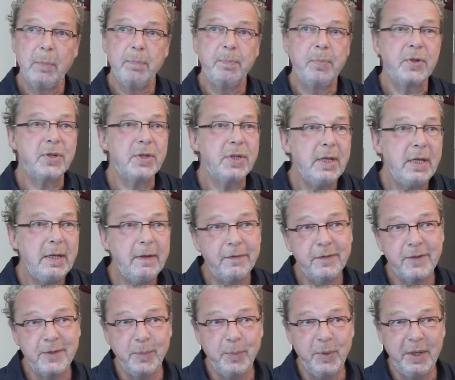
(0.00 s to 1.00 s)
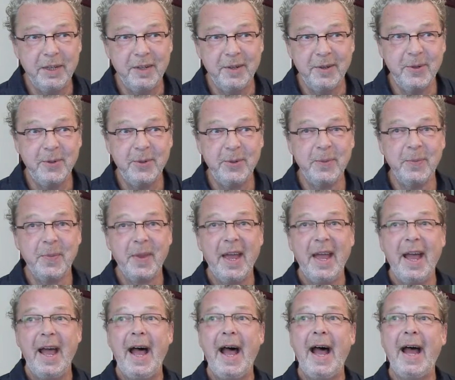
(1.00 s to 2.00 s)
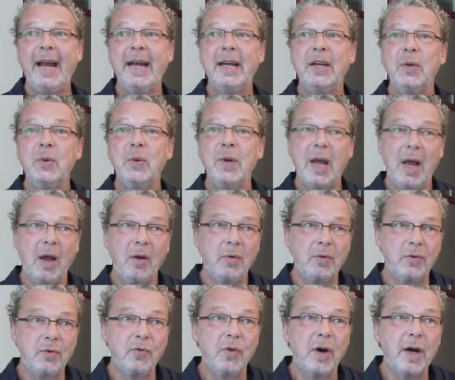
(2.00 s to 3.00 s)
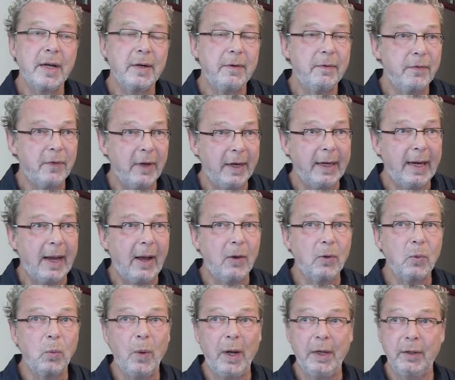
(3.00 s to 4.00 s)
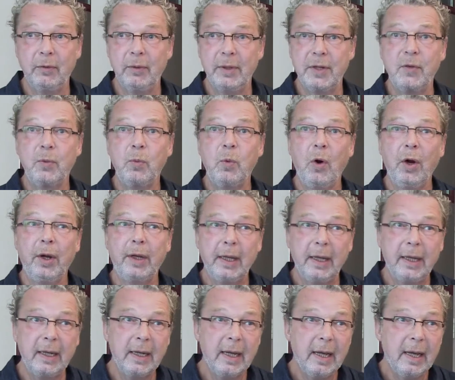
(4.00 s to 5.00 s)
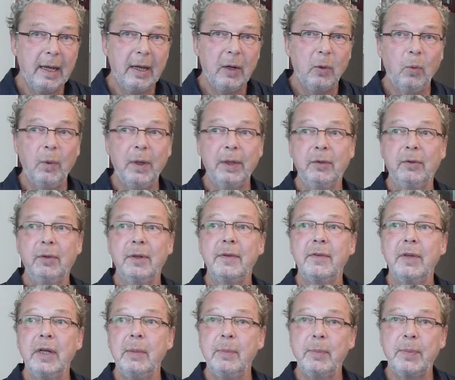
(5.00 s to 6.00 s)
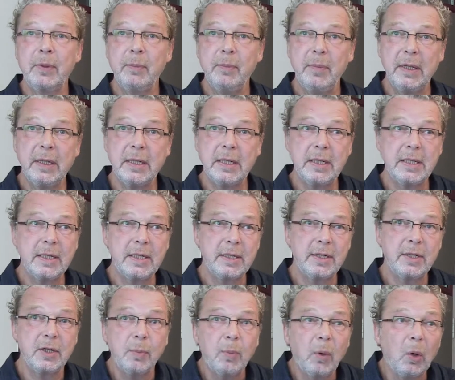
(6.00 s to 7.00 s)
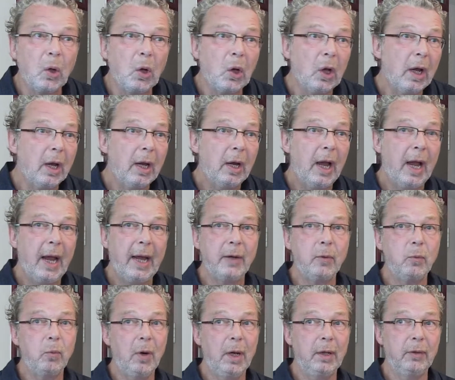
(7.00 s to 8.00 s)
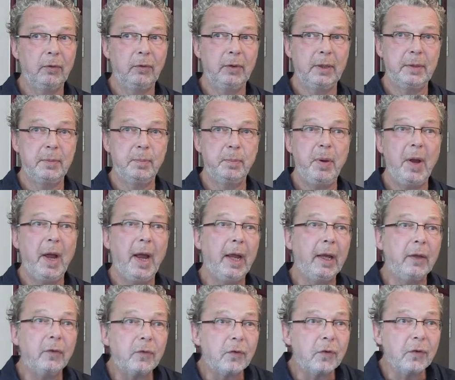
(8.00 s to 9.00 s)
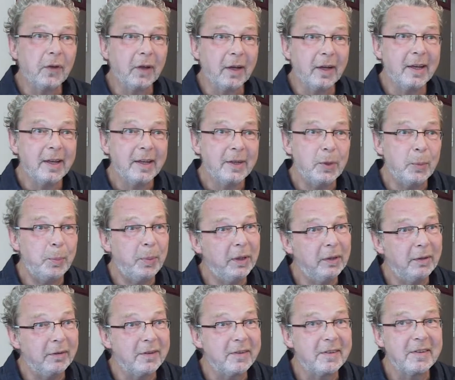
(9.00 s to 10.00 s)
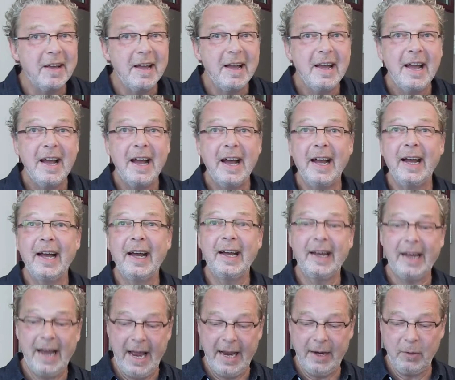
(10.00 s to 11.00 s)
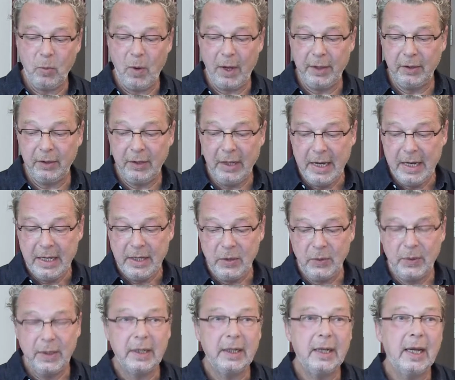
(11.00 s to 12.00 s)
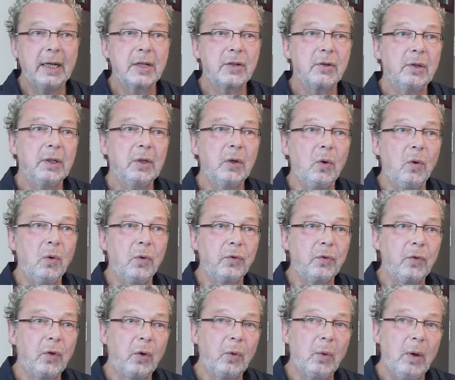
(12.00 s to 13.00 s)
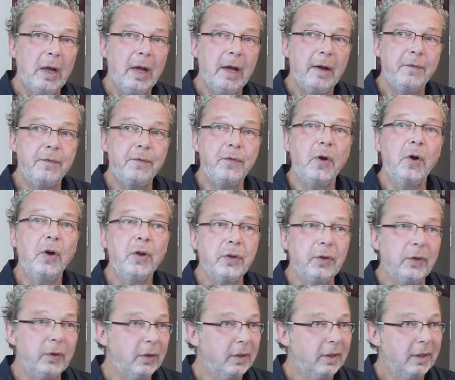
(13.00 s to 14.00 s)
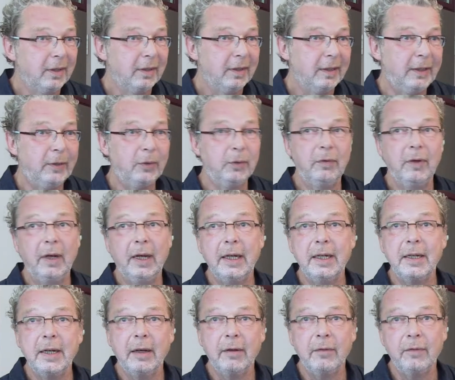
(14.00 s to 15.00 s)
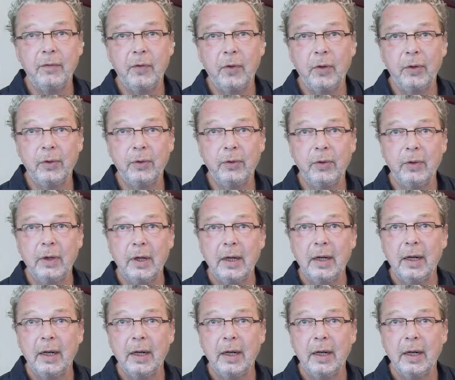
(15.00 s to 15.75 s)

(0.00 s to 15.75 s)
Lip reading: perceived to be new, and you now try to find out whether it's working, whether it's implementable, and whether it pays the bills, and whether you can actually also further innovate and further